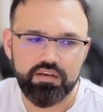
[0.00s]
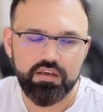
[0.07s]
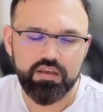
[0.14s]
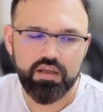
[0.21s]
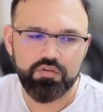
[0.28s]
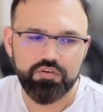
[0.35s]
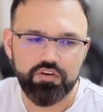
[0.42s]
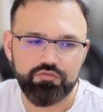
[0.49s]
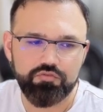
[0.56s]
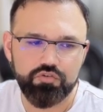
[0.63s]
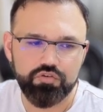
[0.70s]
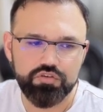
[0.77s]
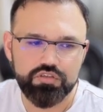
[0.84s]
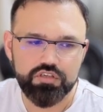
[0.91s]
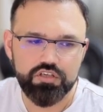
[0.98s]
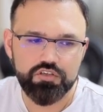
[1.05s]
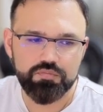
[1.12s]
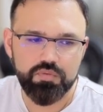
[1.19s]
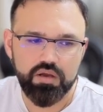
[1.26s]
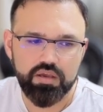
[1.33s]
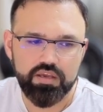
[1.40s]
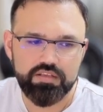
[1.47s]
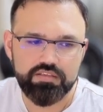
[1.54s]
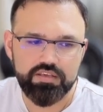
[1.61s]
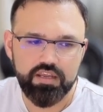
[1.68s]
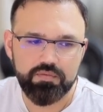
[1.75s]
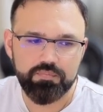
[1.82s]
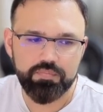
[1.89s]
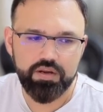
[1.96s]
account info, search markets,
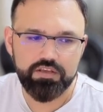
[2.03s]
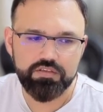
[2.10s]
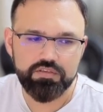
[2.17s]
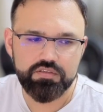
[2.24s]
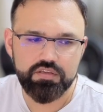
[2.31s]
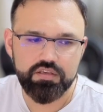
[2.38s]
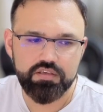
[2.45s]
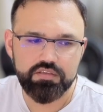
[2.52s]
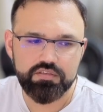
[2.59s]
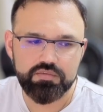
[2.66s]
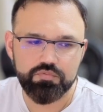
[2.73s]
get prices,